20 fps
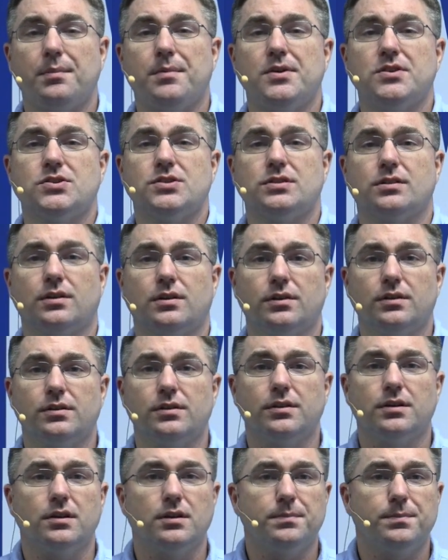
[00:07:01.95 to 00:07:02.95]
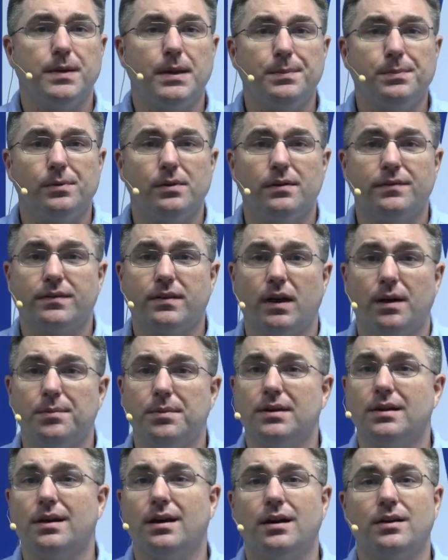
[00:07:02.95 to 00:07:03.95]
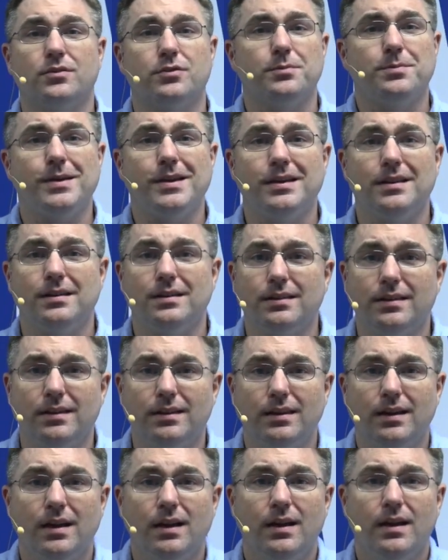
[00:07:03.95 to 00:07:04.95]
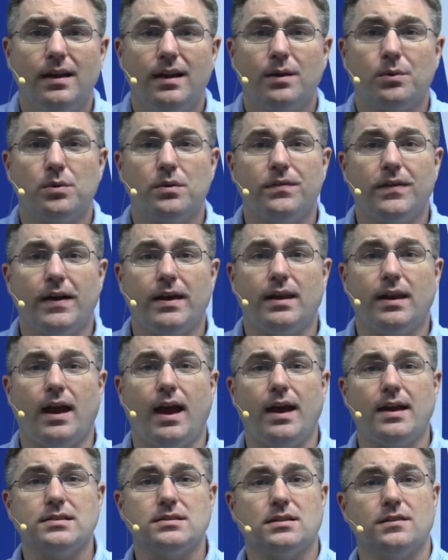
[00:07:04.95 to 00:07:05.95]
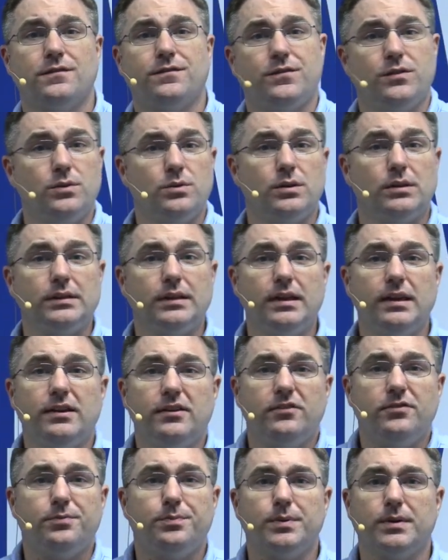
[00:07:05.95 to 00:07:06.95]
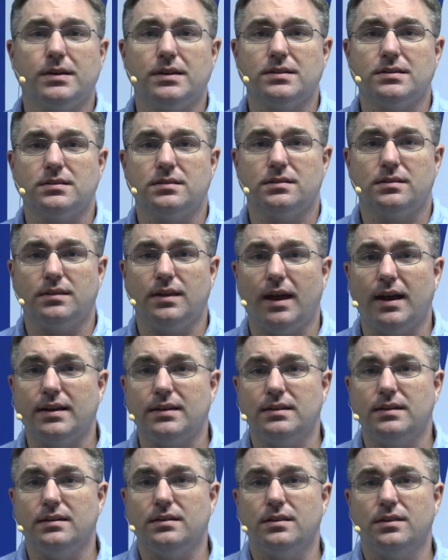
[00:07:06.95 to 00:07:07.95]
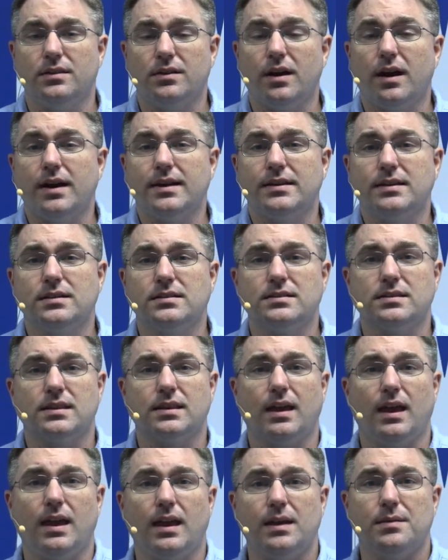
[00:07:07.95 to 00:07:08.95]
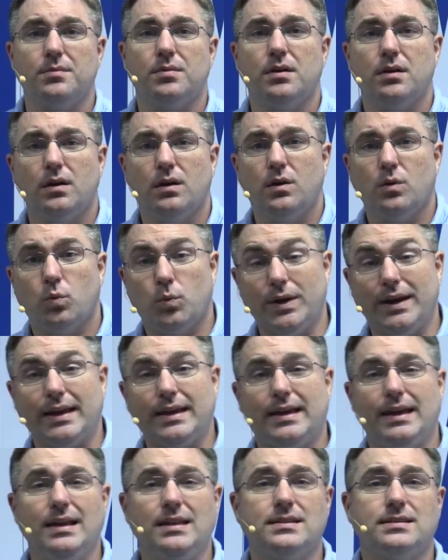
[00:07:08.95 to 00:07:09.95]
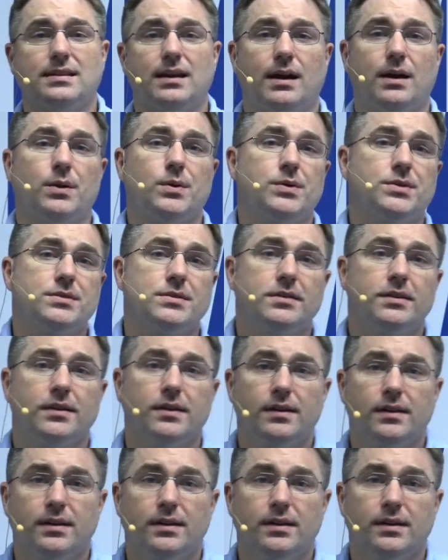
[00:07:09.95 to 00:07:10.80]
I mentioned earlier, people have come and gone repeatedly, and we've had to ask a few to leave because their ideas of the game went against ours.